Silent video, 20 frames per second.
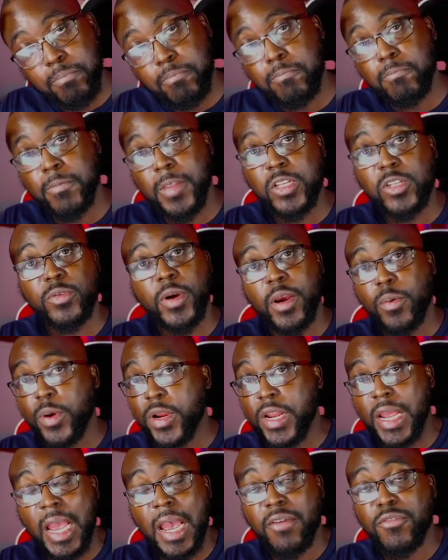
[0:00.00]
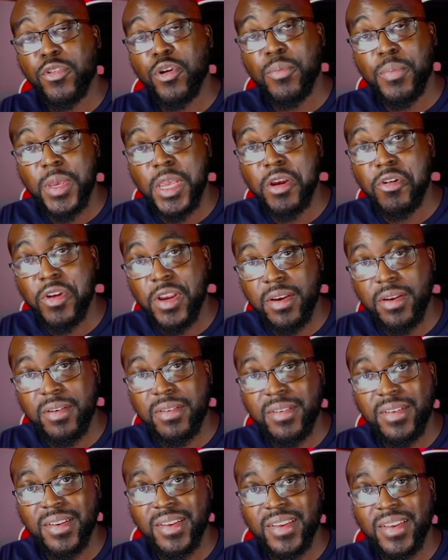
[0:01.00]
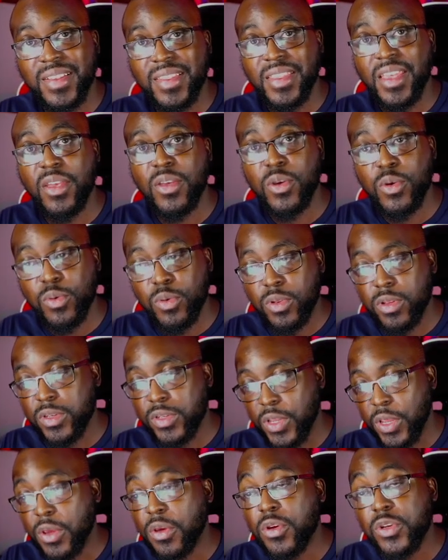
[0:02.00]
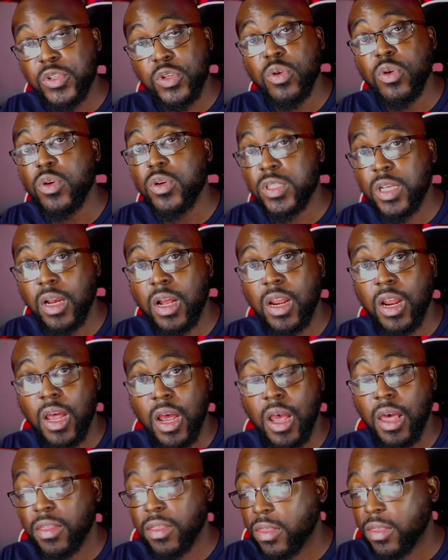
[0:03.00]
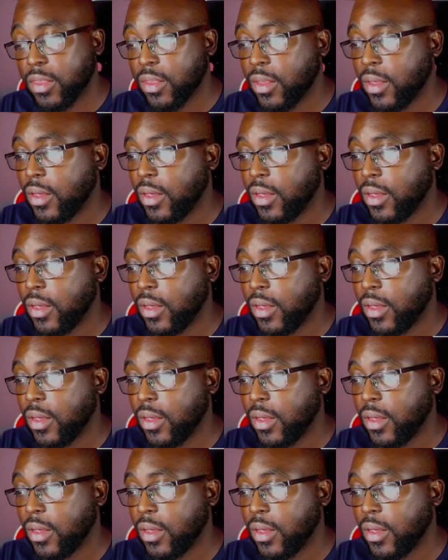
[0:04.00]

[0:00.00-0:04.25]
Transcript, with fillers: that's right, when they have their period, they use they used to use a cloth.